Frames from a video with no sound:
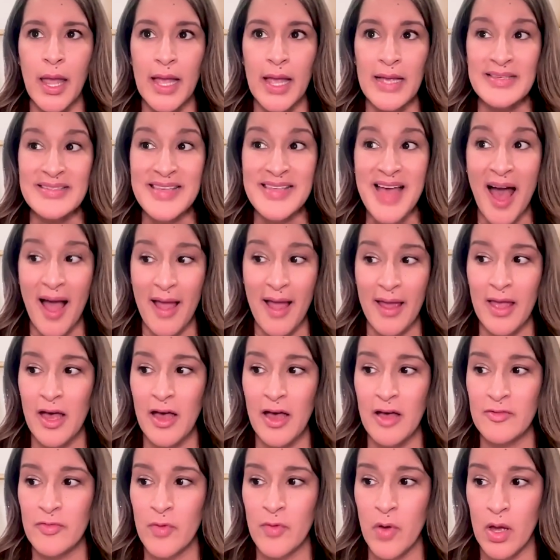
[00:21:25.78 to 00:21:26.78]
as I
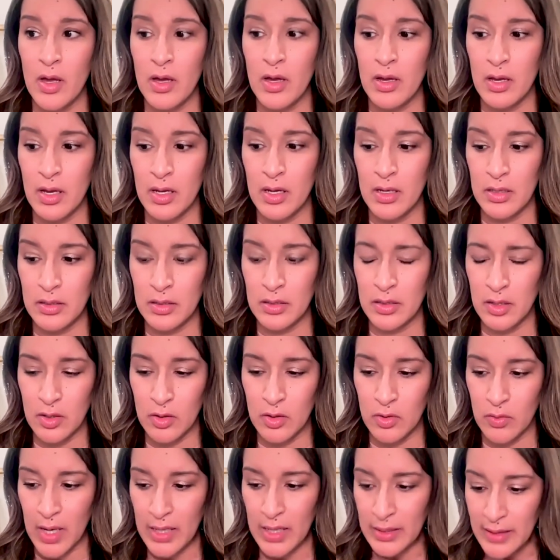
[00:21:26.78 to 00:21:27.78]
have,
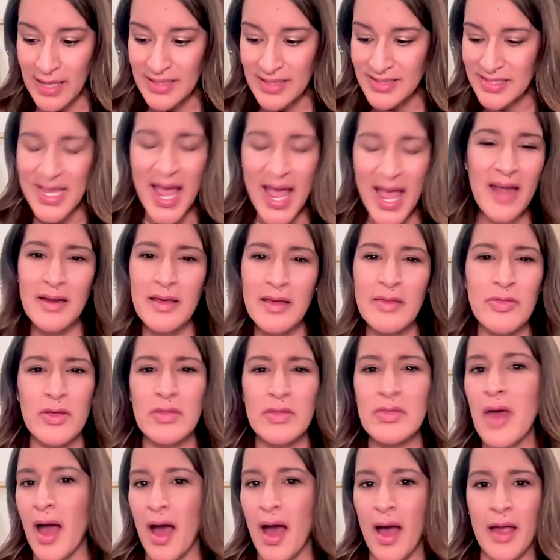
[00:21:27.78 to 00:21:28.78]
as
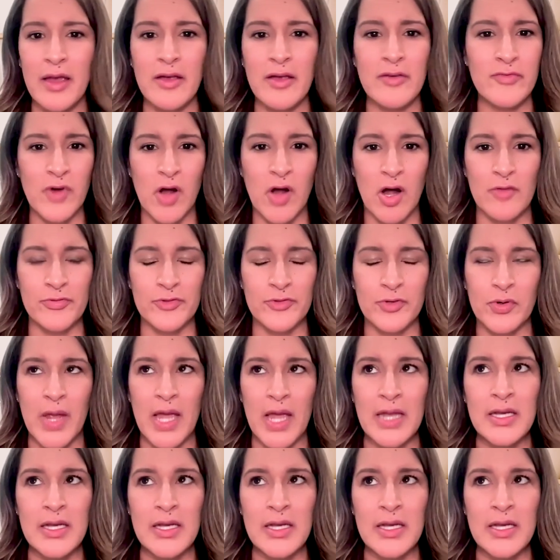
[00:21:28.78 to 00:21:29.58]
anything that I have gone through,